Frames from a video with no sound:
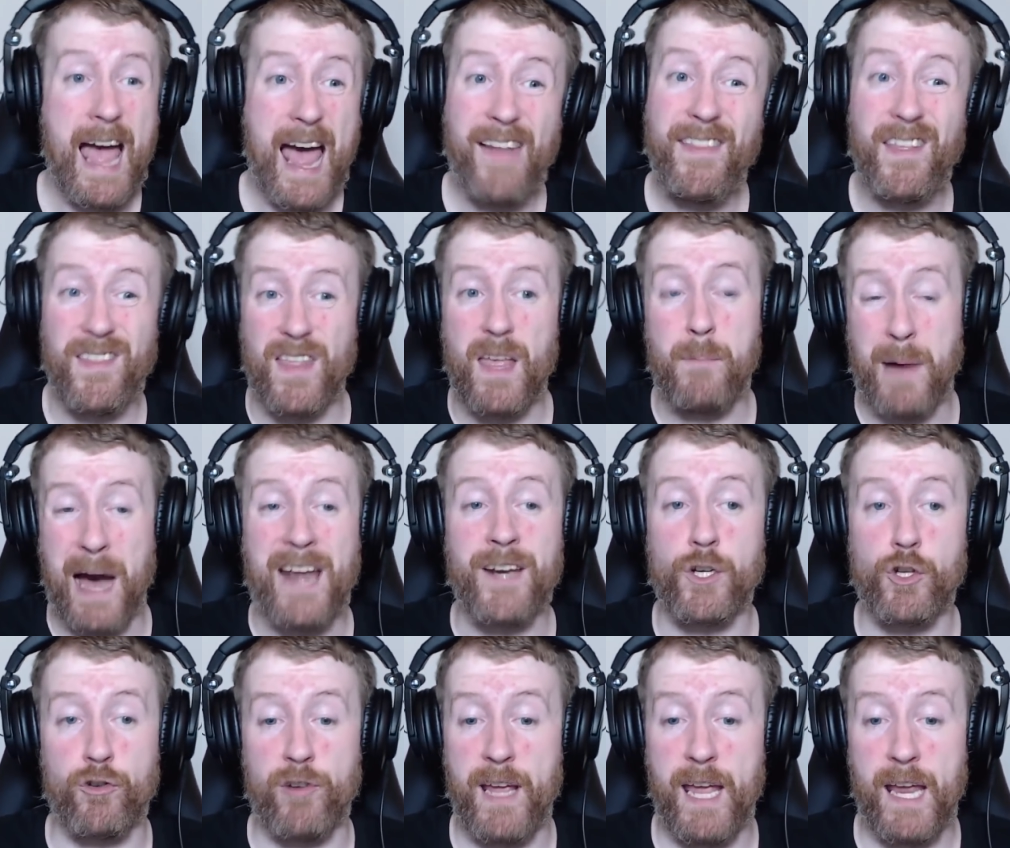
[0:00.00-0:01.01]
I think they
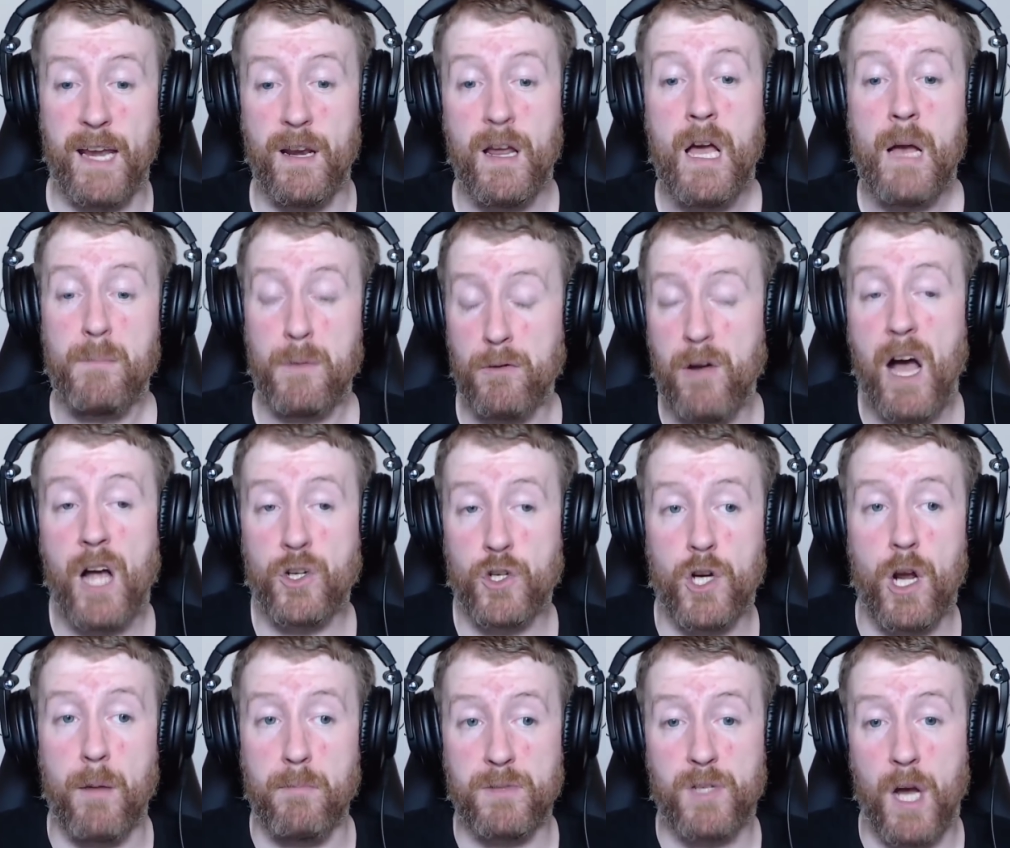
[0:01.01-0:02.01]
ban Train. Mirage
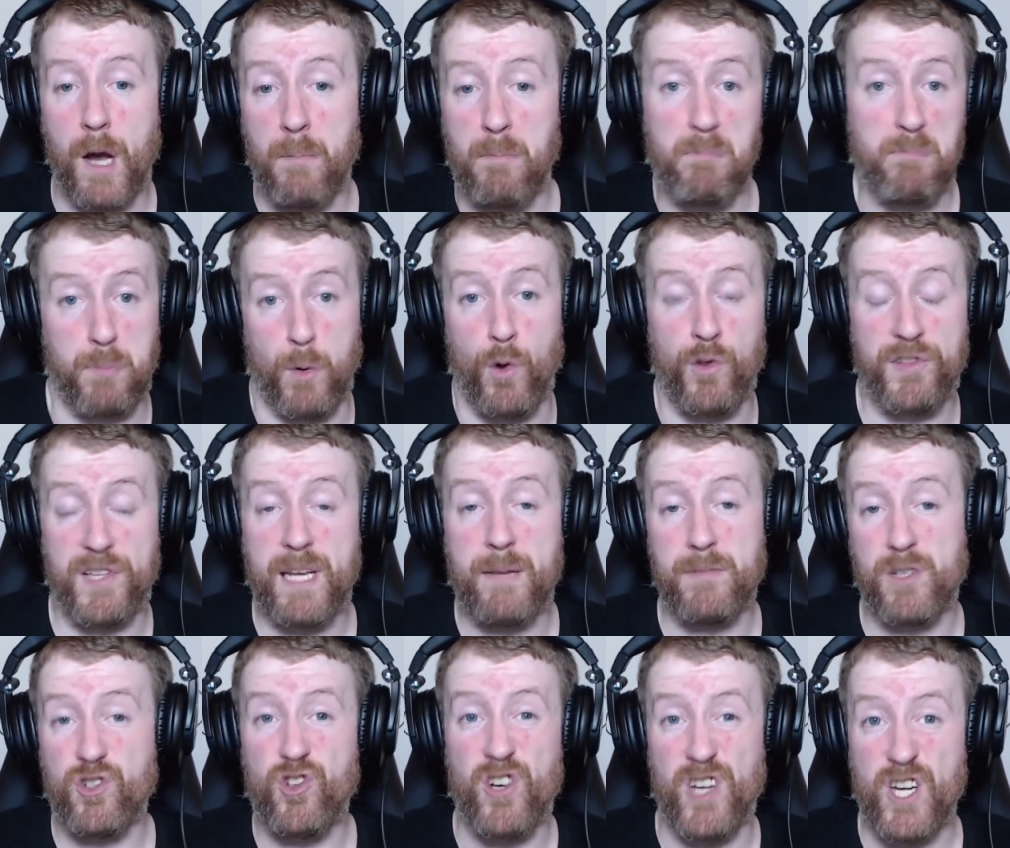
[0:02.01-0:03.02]
comes up. Both
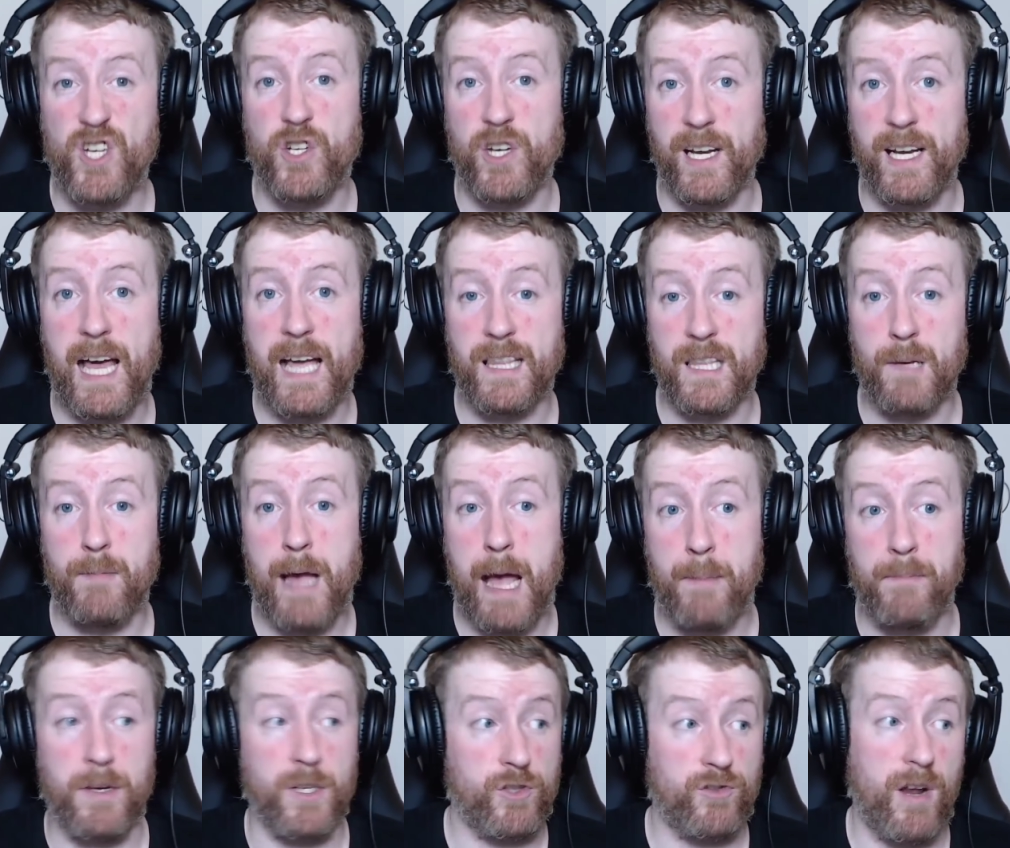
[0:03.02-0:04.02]
teams traditionally like the
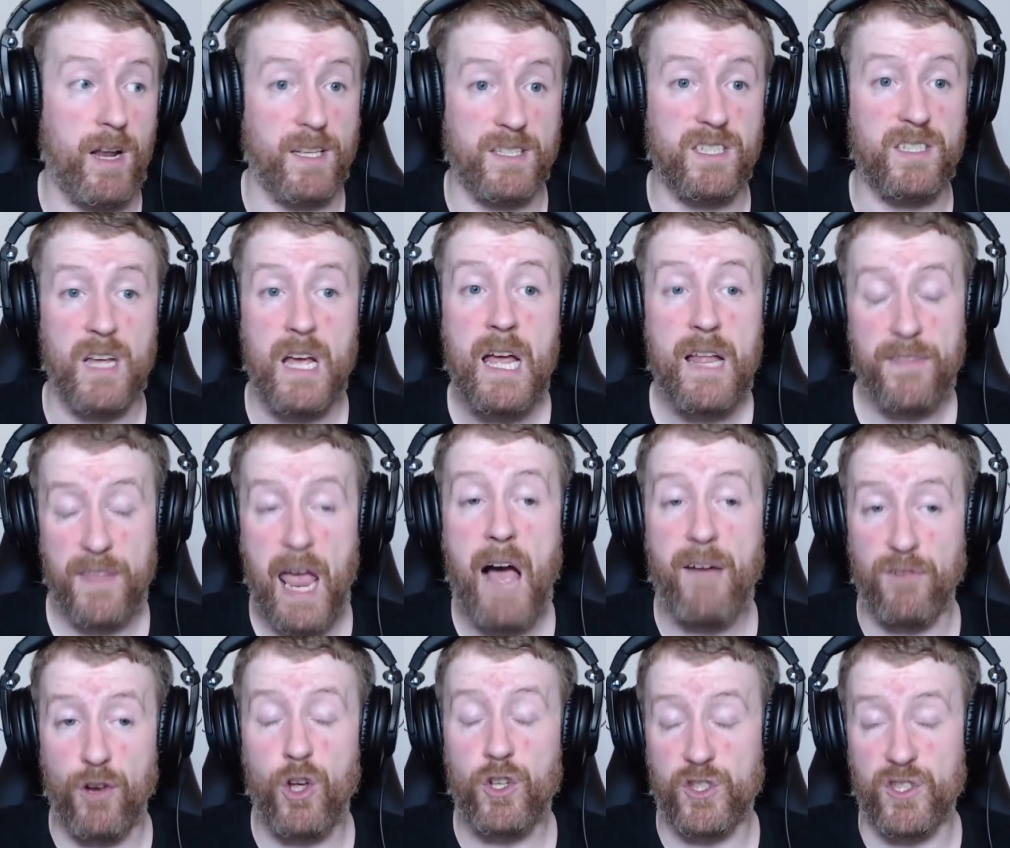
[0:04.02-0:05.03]
map. Astralis, they
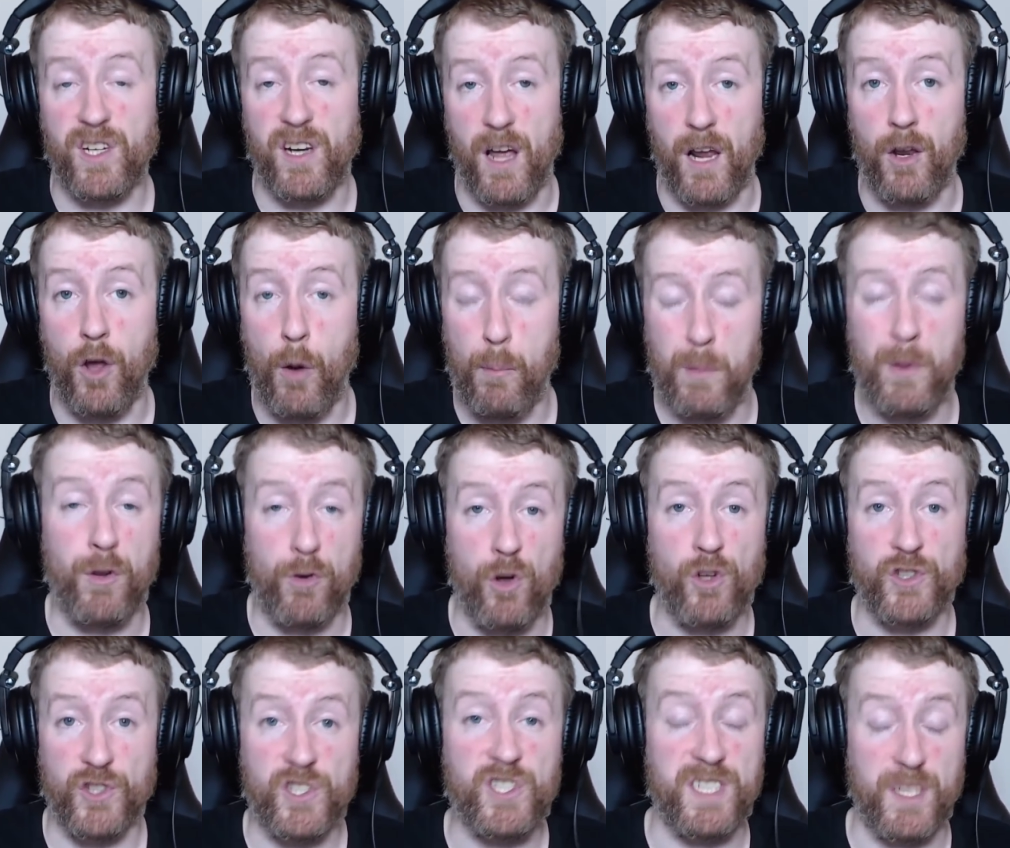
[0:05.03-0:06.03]
have lost on it a lot, but they're
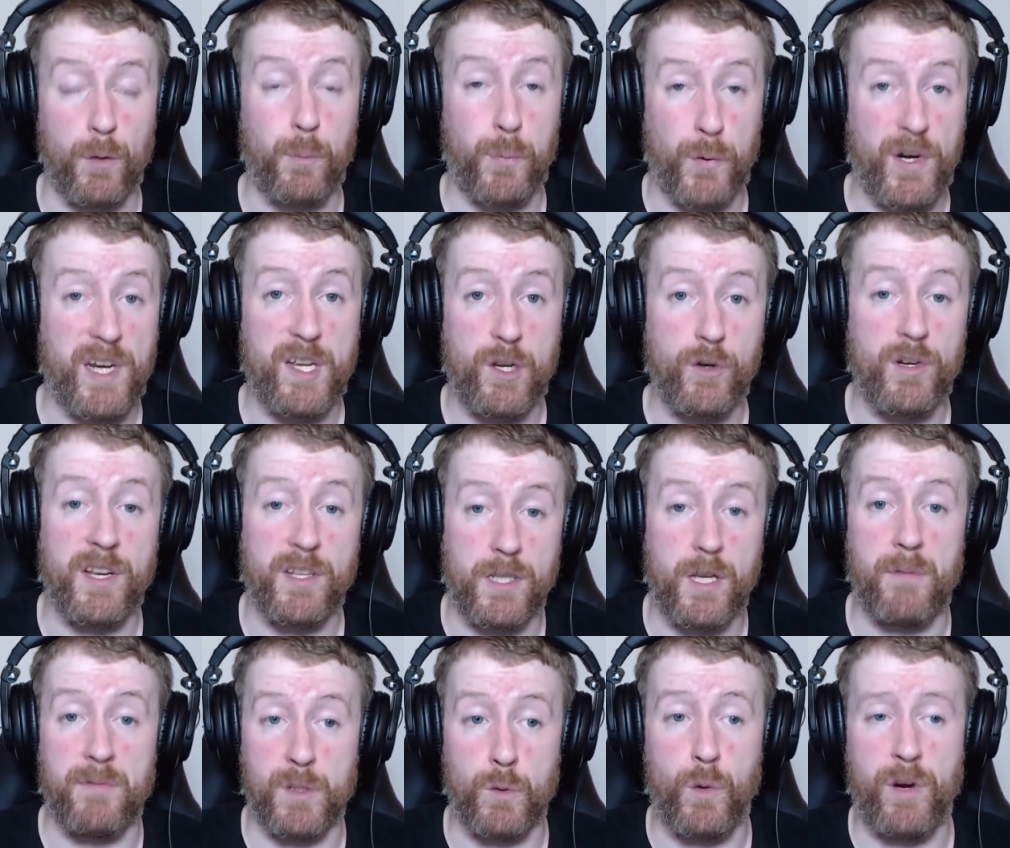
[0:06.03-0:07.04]
also still pretty good in
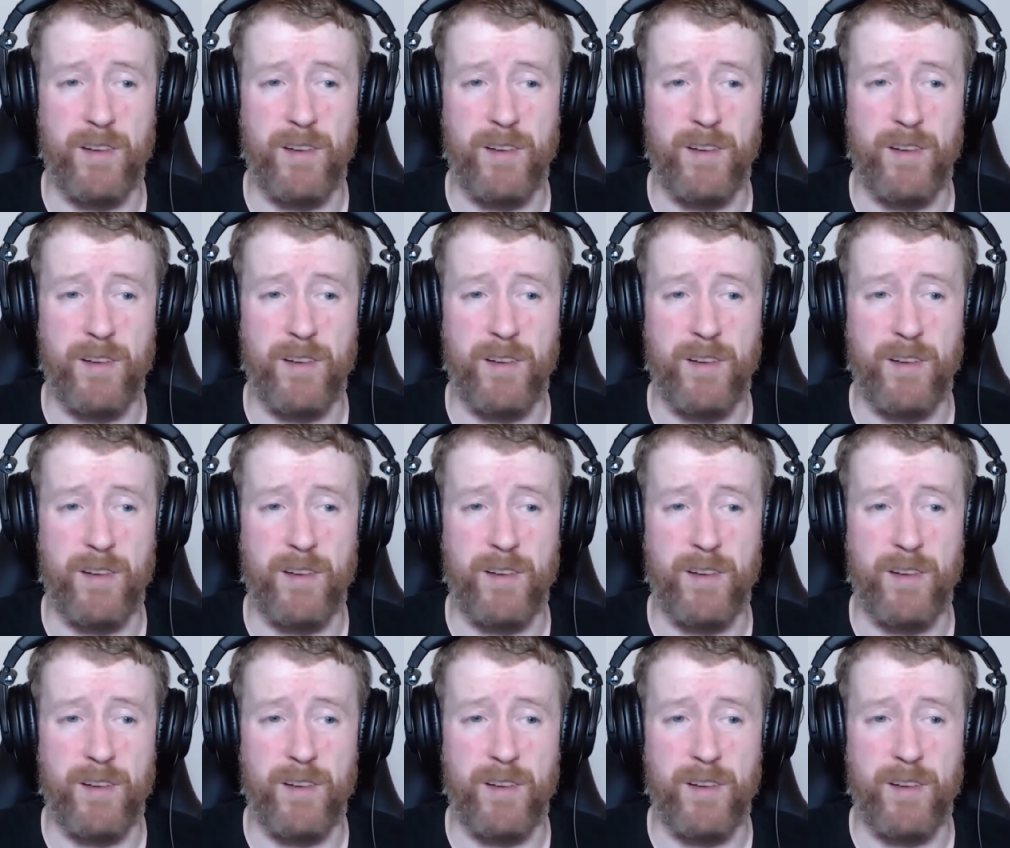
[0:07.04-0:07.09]
terms